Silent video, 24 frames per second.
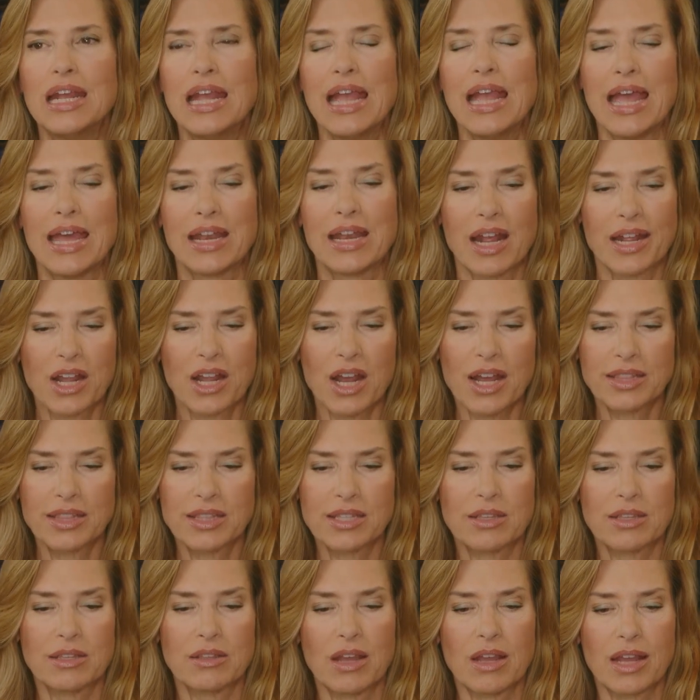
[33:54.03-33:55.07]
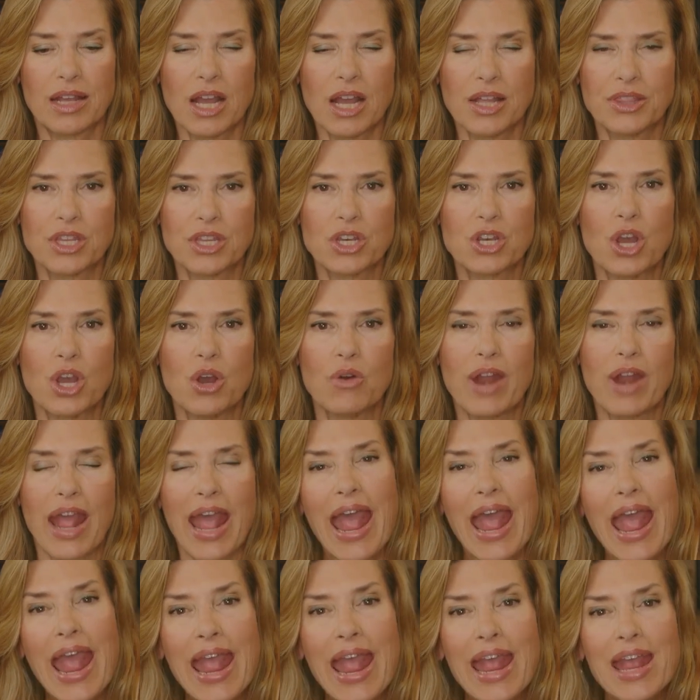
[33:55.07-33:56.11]
And I got the note,
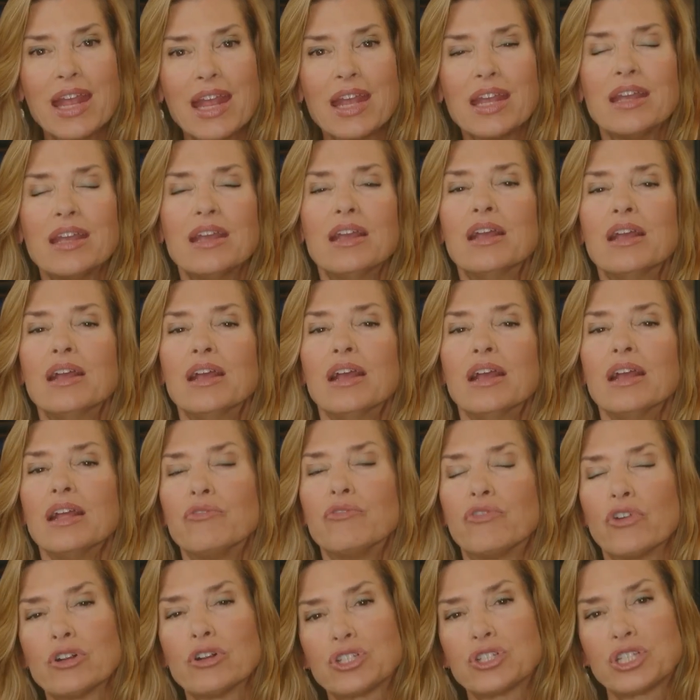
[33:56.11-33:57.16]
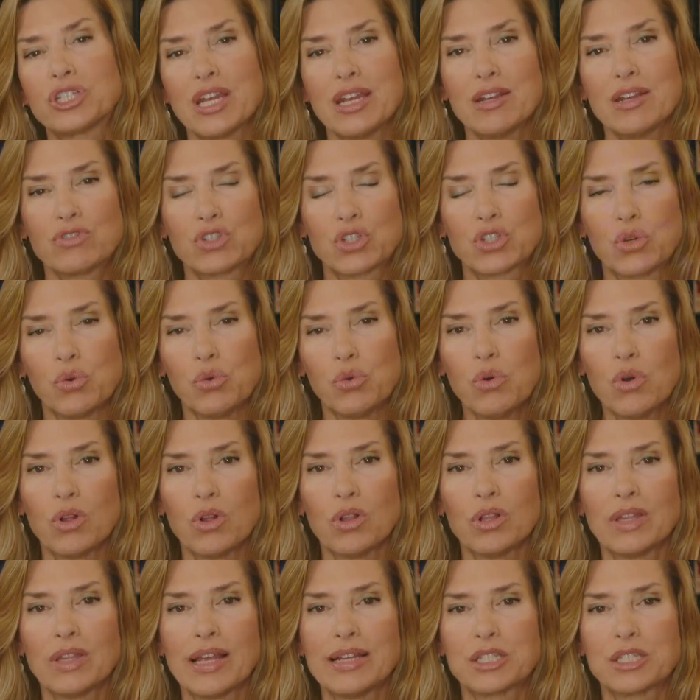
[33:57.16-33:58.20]
hey, first day of
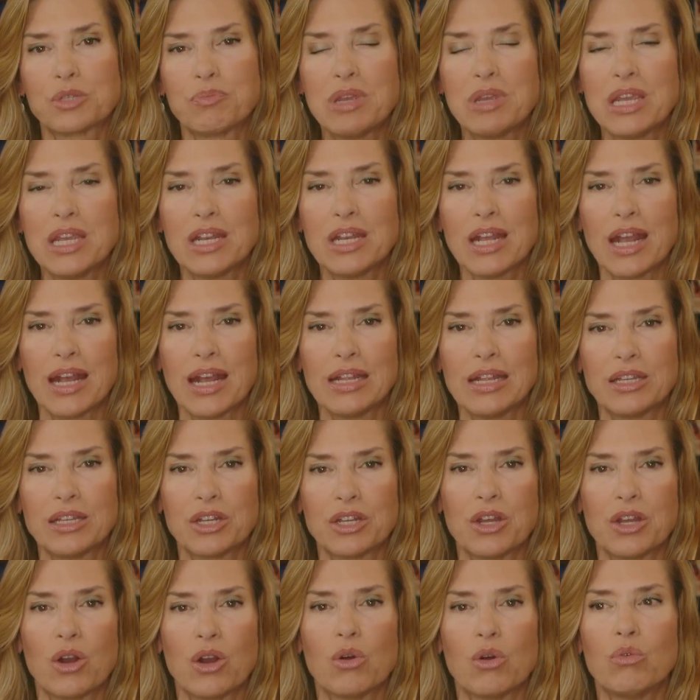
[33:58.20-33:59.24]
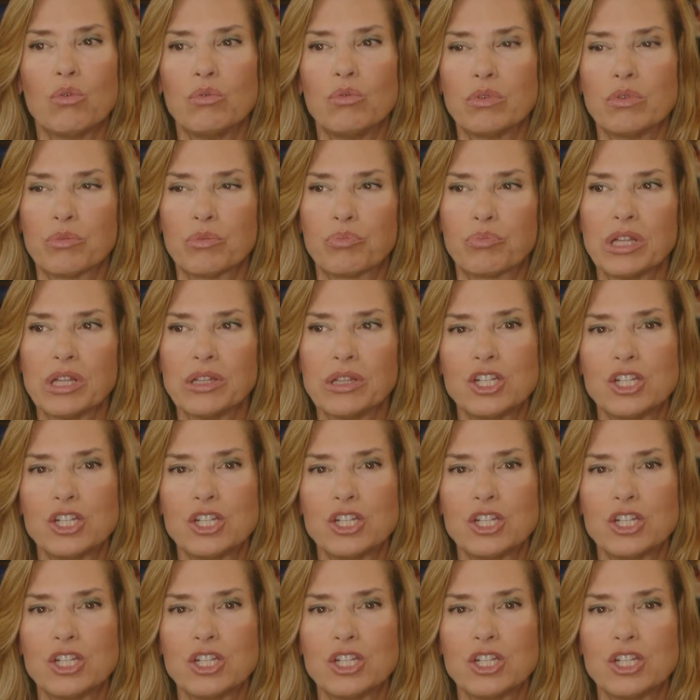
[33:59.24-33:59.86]
school, let's meet at, Billy